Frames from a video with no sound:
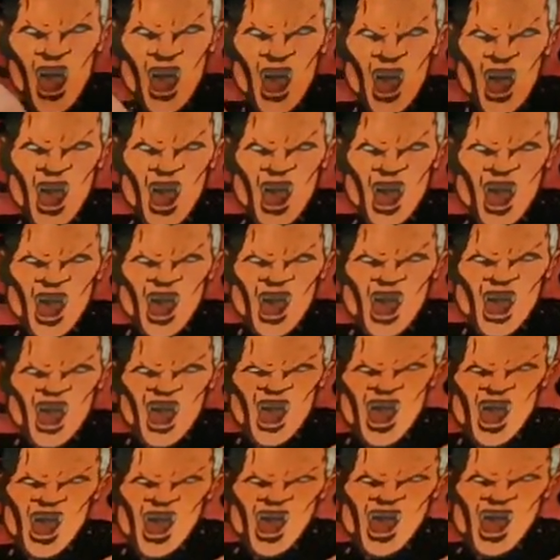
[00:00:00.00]

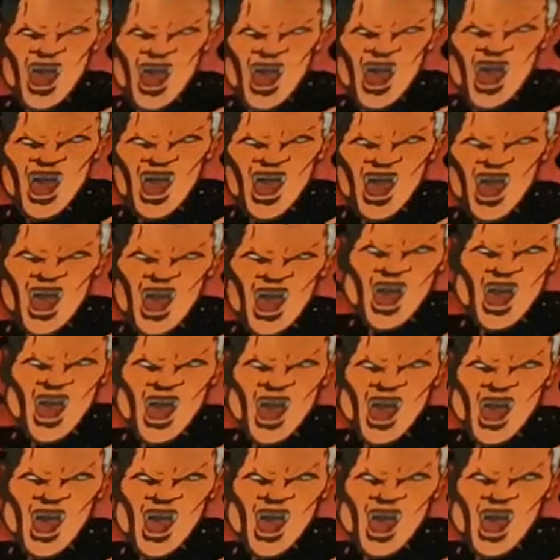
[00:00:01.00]

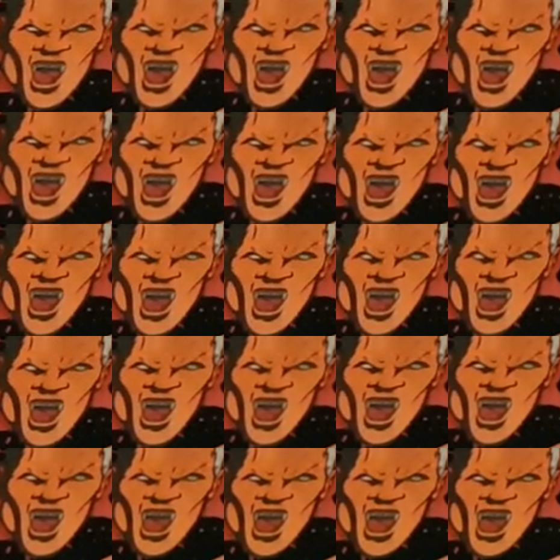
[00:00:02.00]

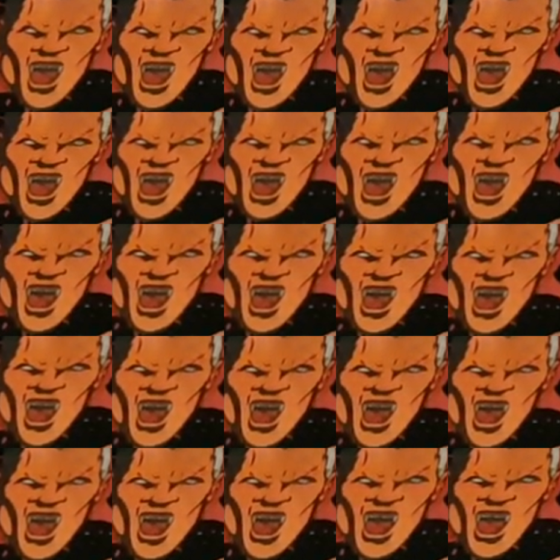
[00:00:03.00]

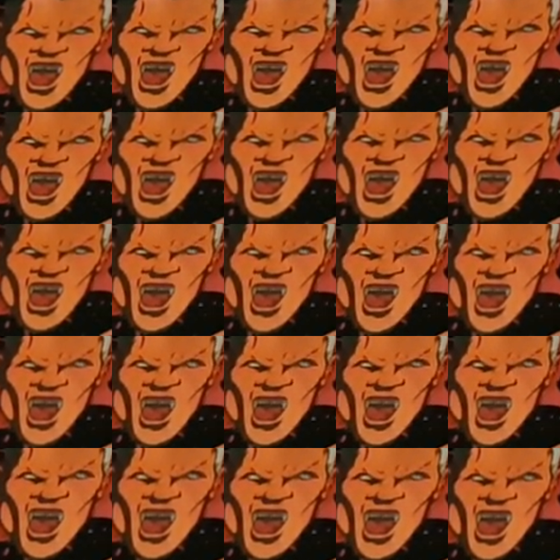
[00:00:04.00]

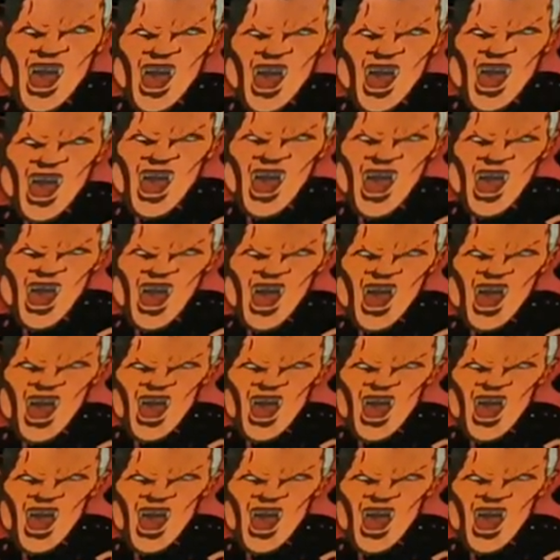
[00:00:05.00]
No words are spoken by the person on screen.